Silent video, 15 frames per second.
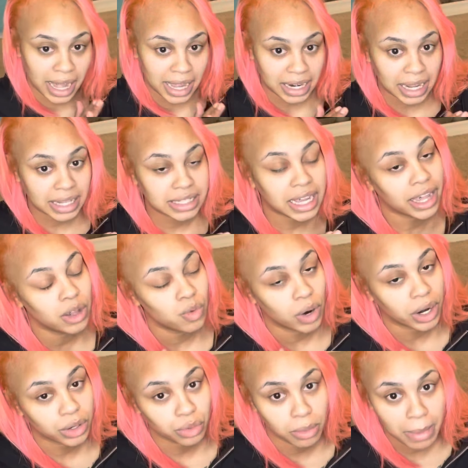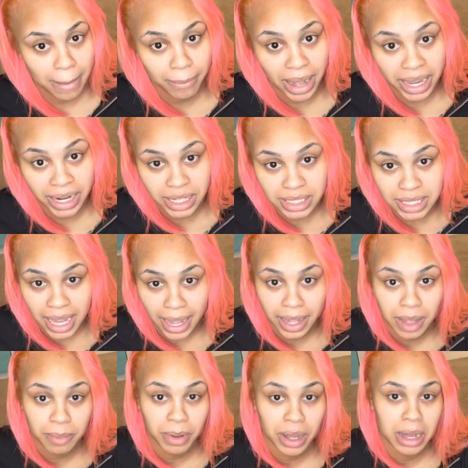I liked how he worked with my body
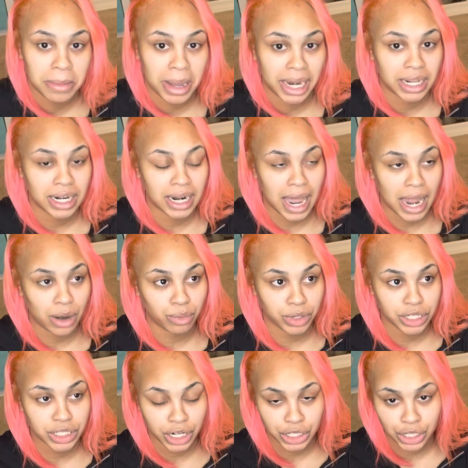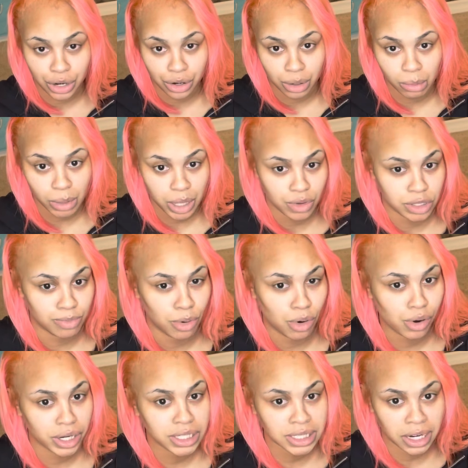type. I did a lot of research on him. He was
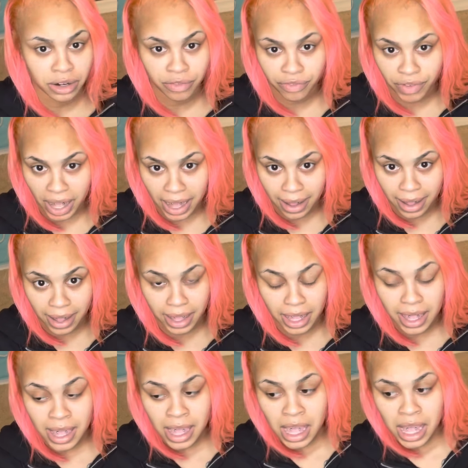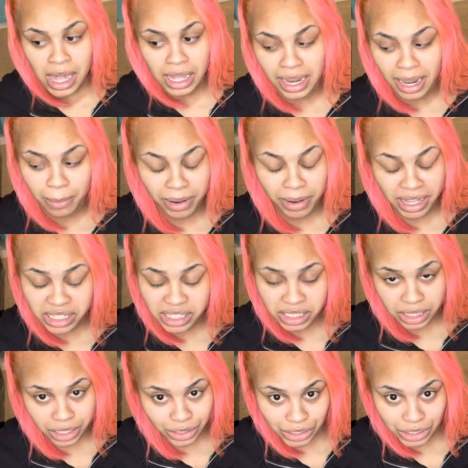board certified. A lot of plastic
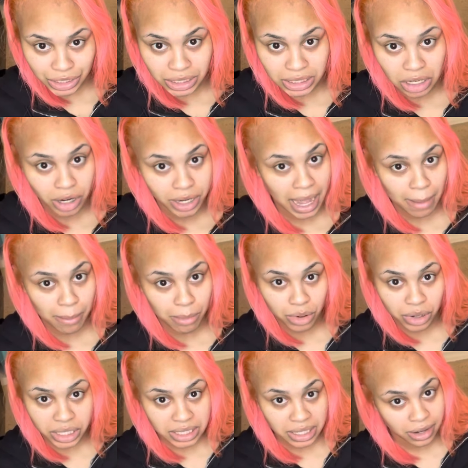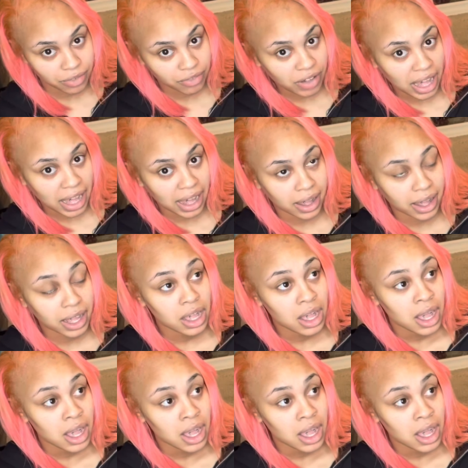surgeons are not board certified.